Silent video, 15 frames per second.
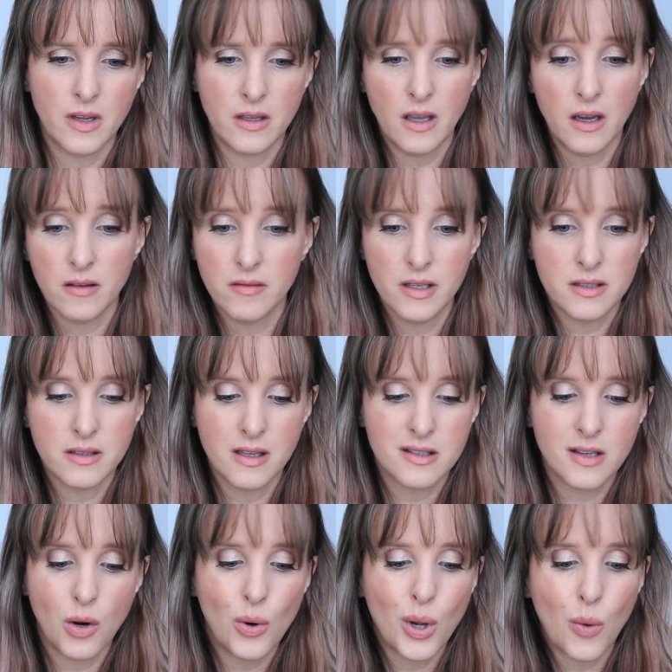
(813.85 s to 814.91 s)
Yeah, it's
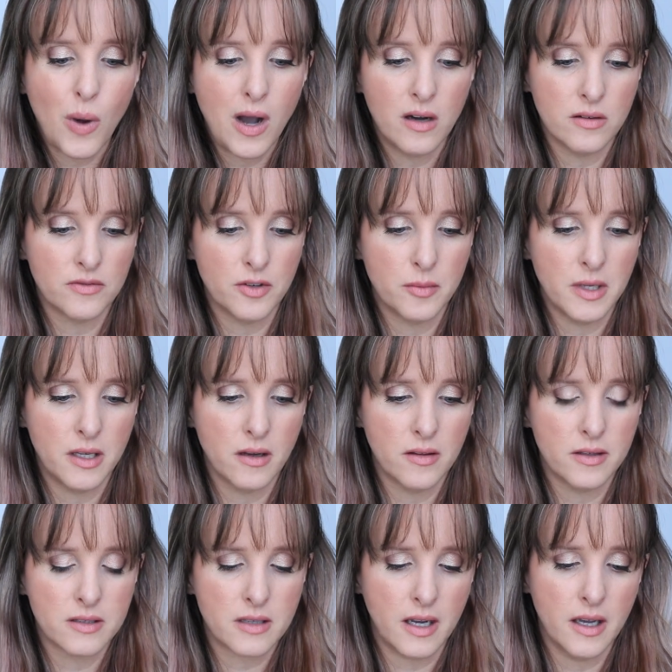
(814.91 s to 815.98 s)
going well for me on
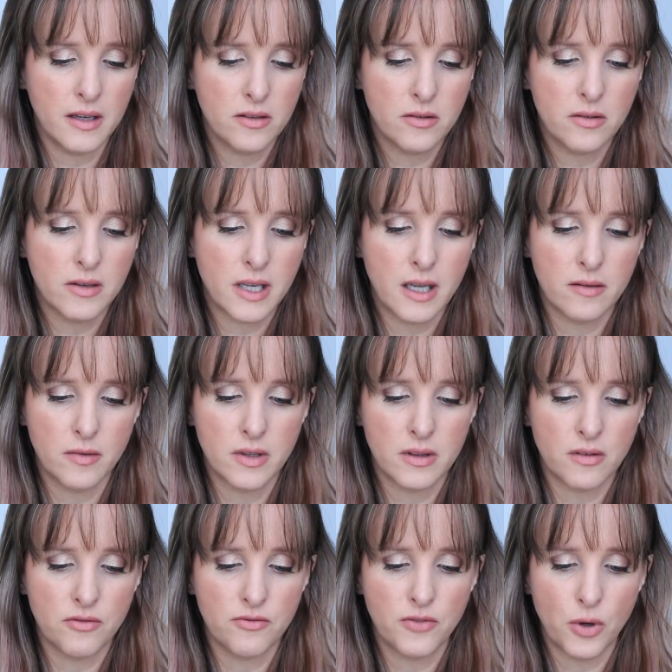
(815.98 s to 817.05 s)
this guy. I don't know, again, what
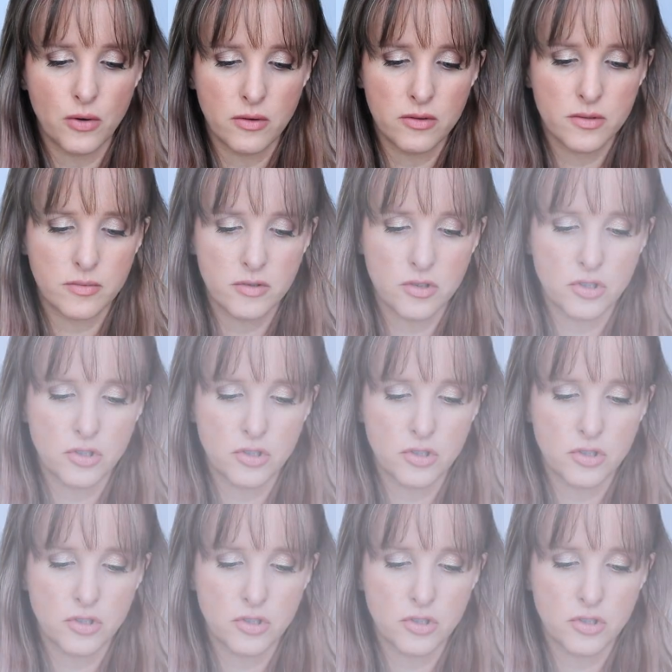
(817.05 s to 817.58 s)
the photos will